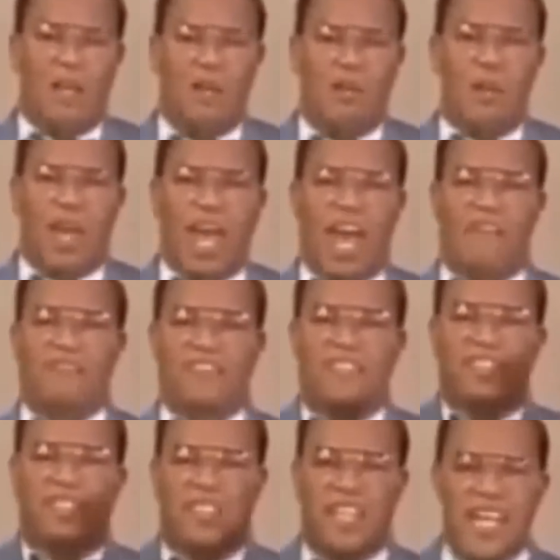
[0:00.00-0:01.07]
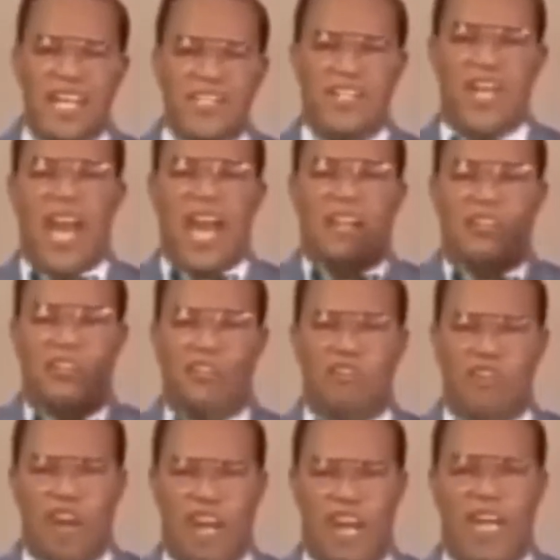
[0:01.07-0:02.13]
we have to teach and
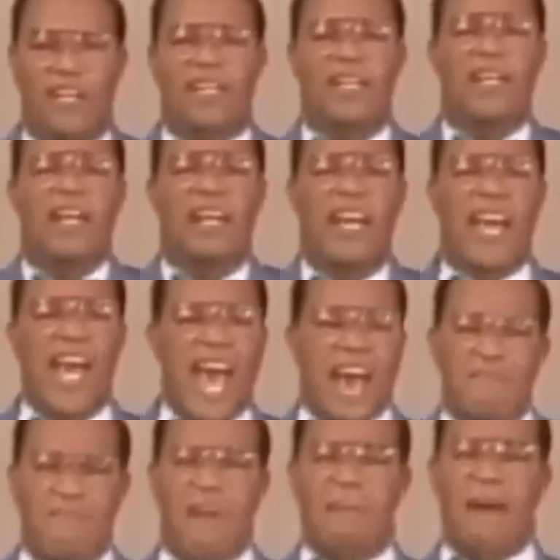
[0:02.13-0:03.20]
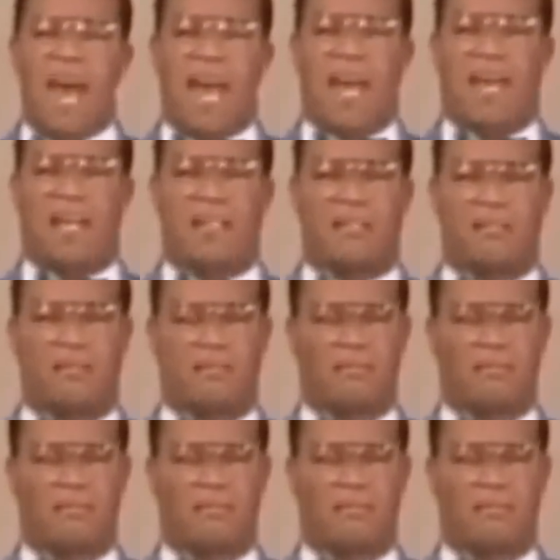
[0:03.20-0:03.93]
train every man,